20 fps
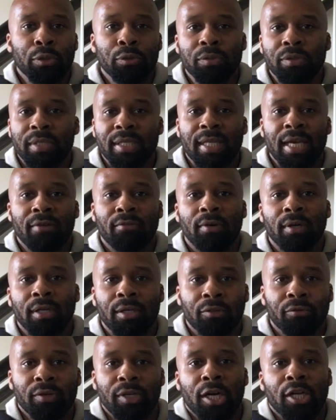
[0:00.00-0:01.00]
Usually they're
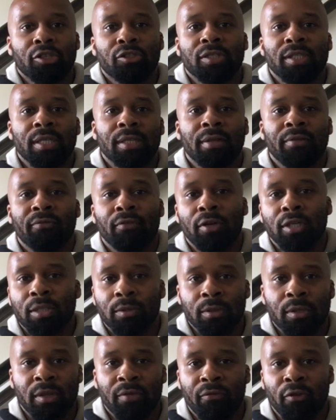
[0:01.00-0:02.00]
running 300s in the
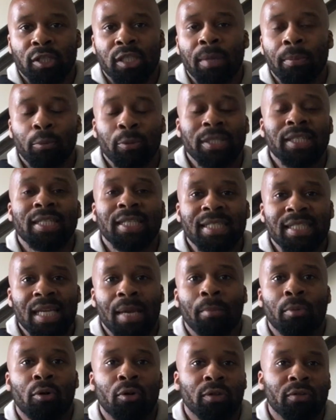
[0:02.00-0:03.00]
first couple weeks of
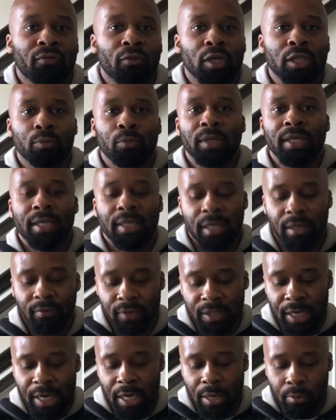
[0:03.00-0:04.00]
December or the first weekend of
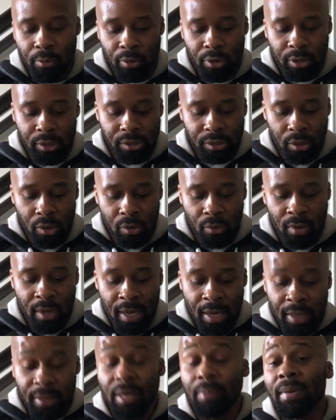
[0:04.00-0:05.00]
January. So
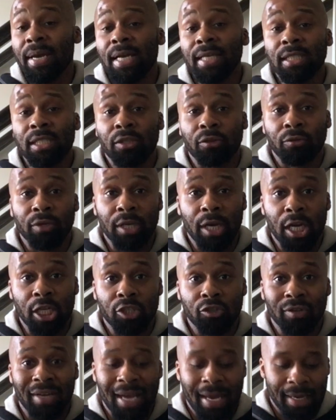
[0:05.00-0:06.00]
the men's
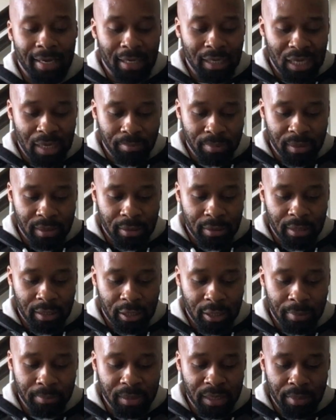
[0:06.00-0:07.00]
300 at Clemson, the
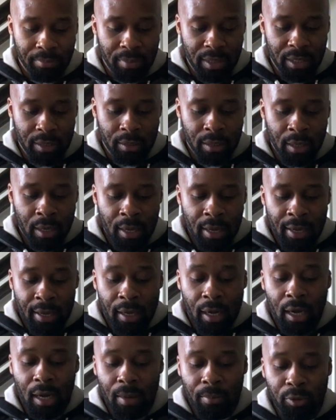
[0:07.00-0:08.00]
Clemson meet,
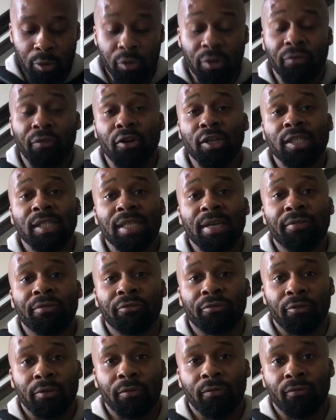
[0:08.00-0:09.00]
University of
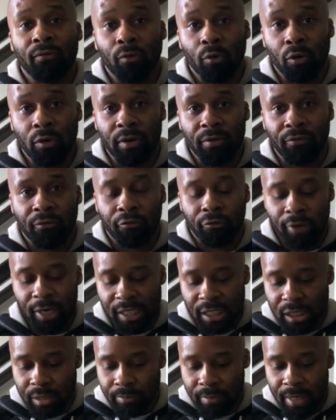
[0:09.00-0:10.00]
Florida
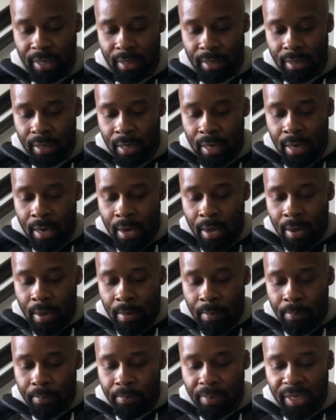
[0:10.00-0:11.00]
freshman
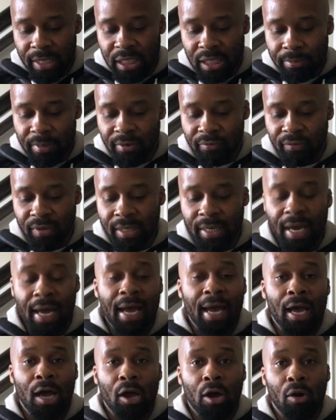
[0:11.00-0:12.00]
Benjamin
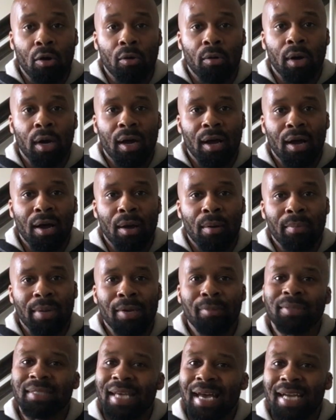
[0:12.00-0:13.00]
Vidal.
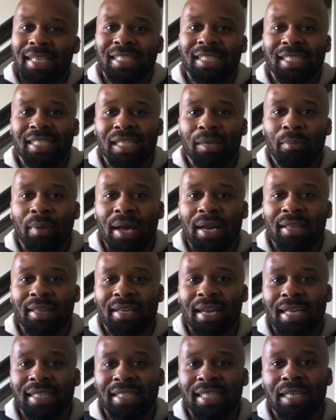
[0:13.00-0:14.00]
He was actually somebody
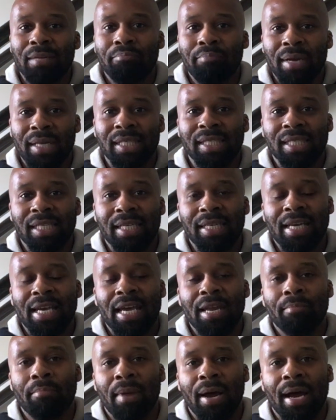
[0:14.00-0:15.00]
that I didn't mention
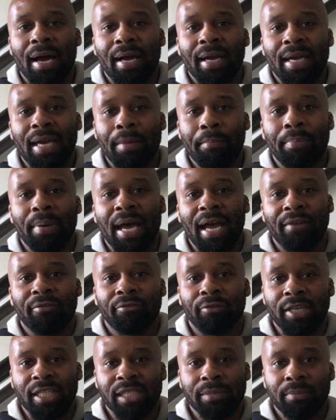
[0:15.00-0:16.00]
in my Impact
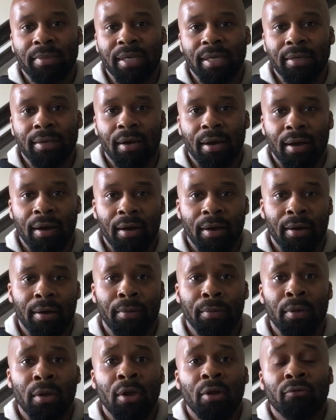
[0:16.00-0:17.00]
Freshman
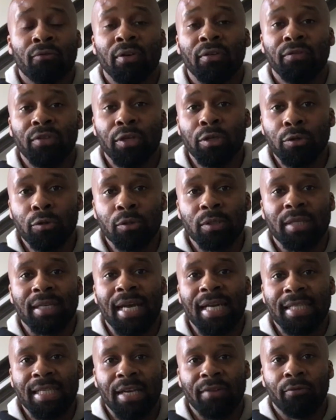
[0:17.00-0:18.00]
reviews that
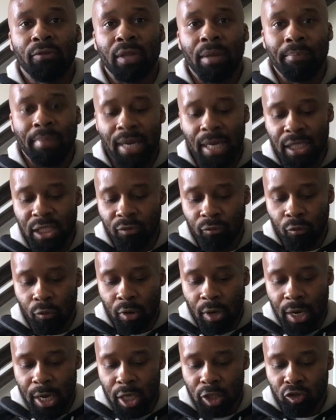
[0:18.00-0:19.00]
I did for the men's
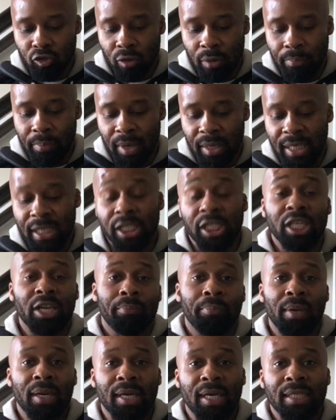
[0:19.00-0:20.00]
400, but he should
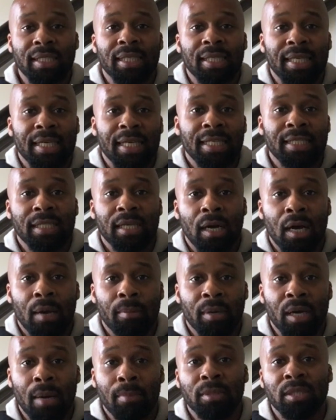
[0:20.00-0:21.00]
have been because he
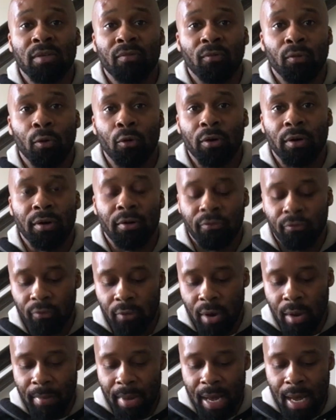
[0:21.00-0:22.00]
comes to Florida
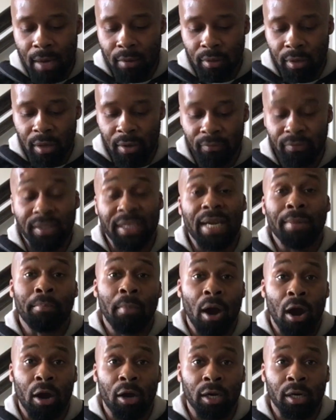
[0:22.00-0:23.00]
from out of
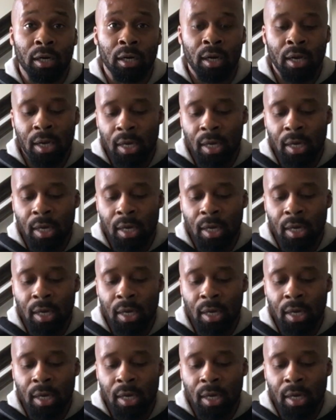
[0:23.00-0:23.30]
Denmark.